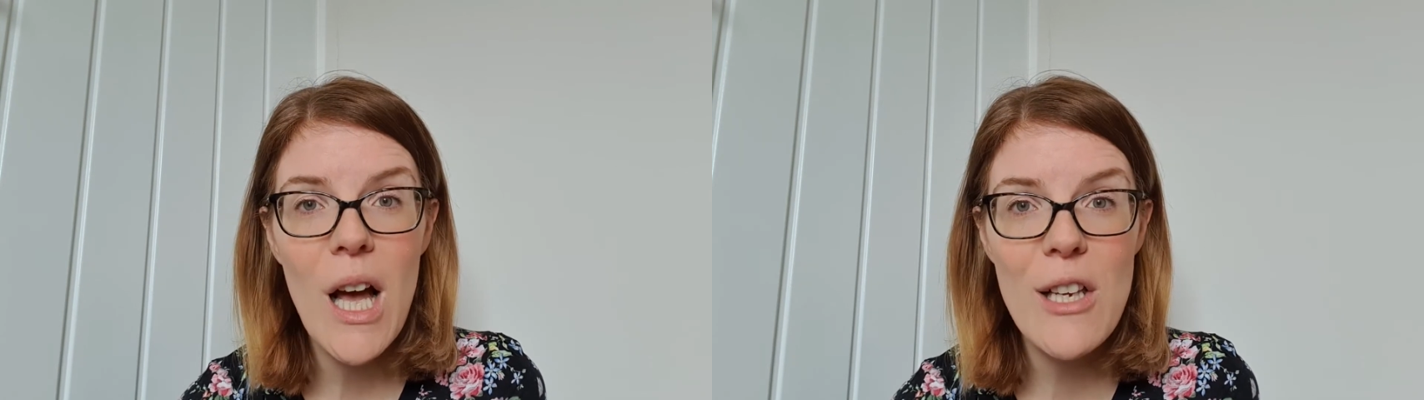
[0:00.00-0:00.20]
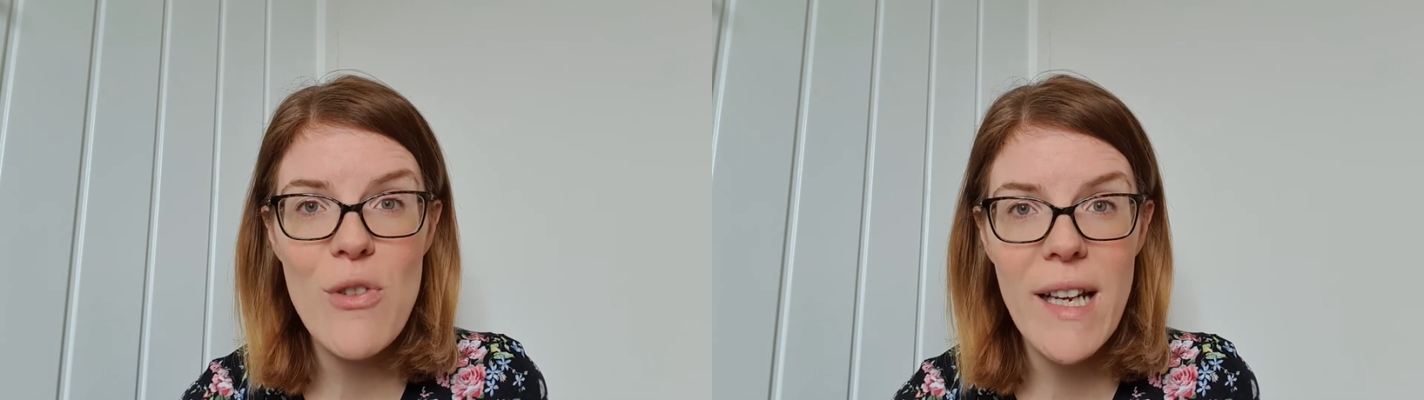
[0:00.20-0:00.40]

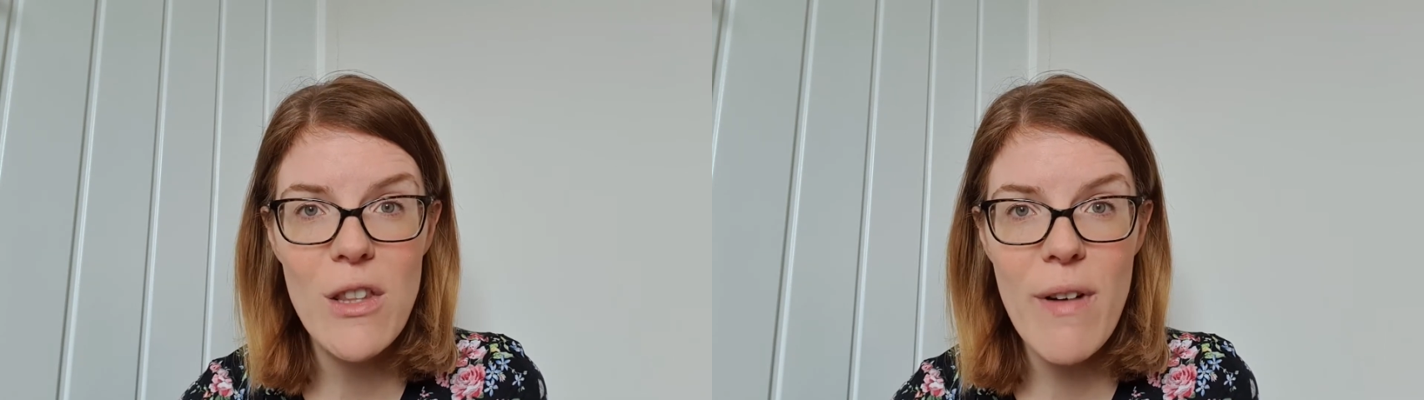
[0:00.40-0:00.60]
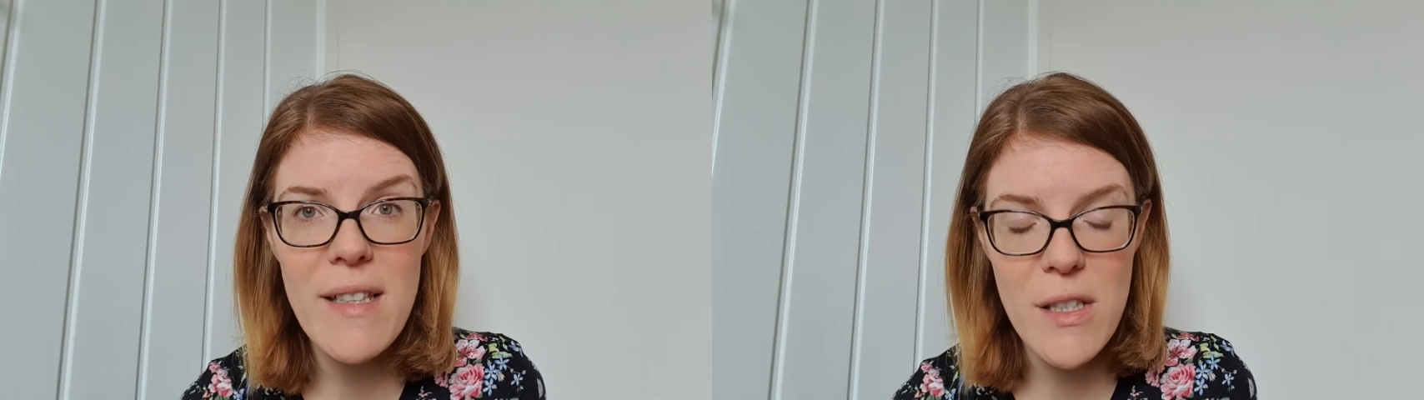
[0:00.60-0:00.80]
I drank
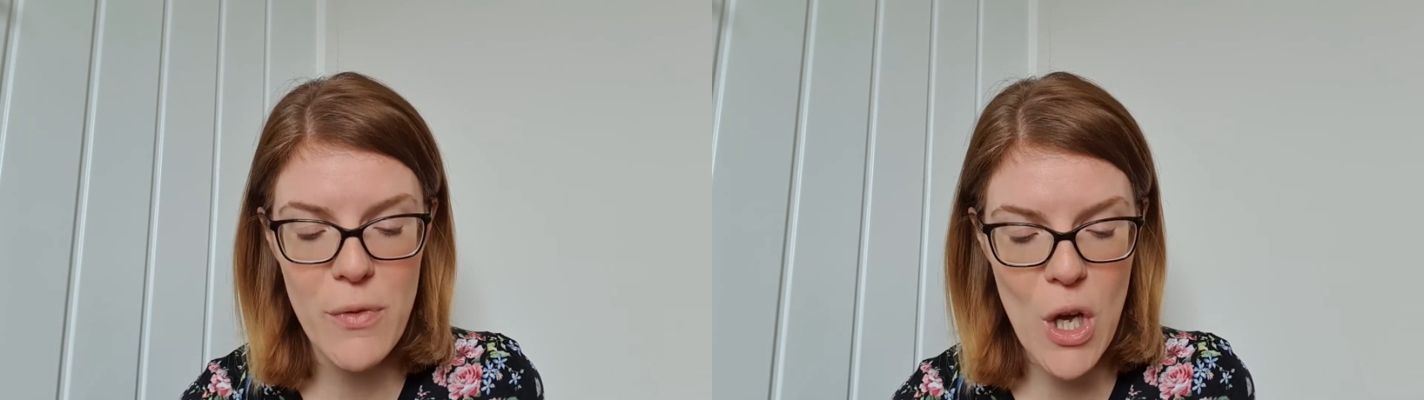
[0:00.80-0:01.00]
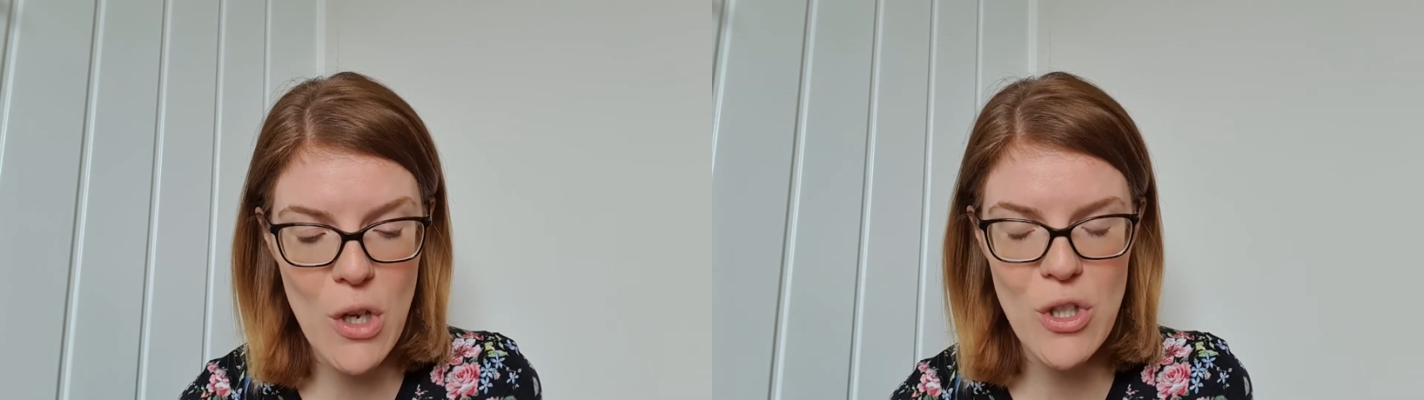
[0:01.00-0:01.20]
the rest of
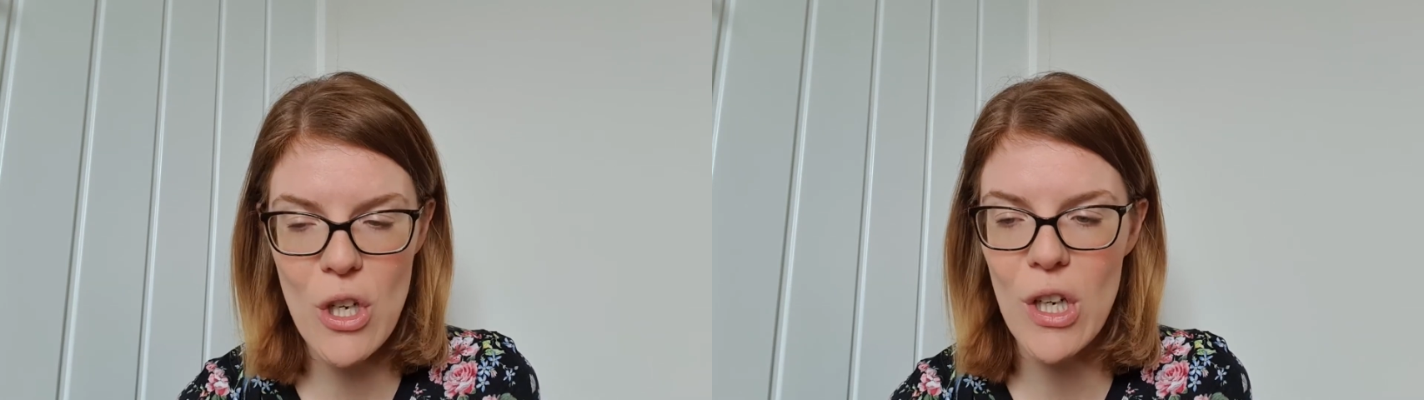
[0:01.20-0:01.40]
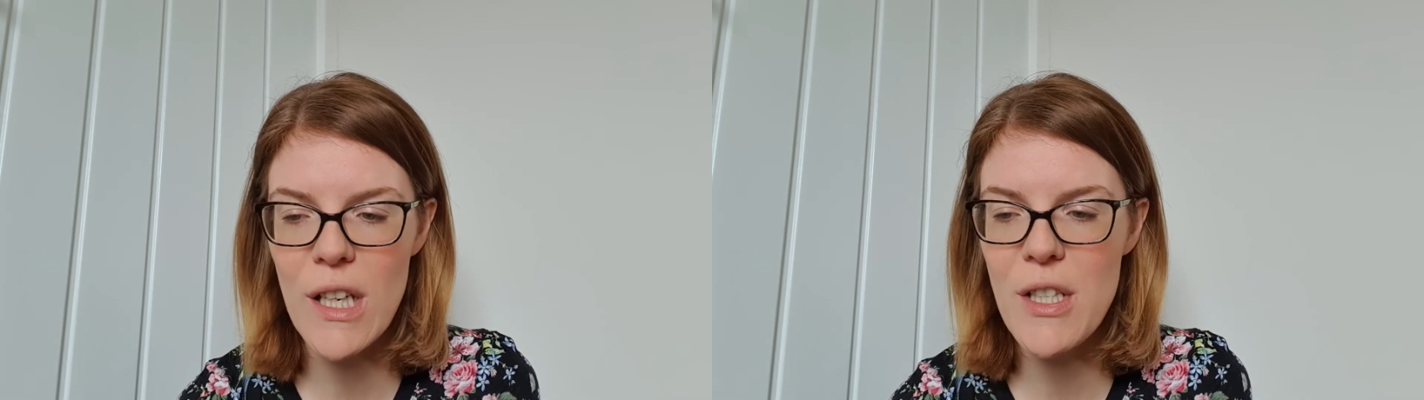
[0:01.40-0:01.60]
the hot
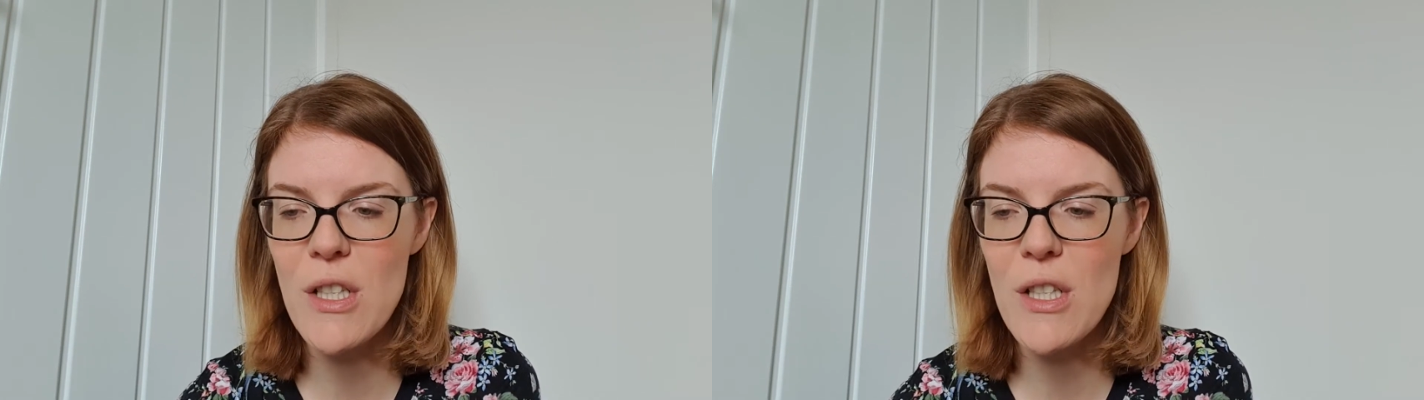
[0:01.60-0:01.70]
chocolate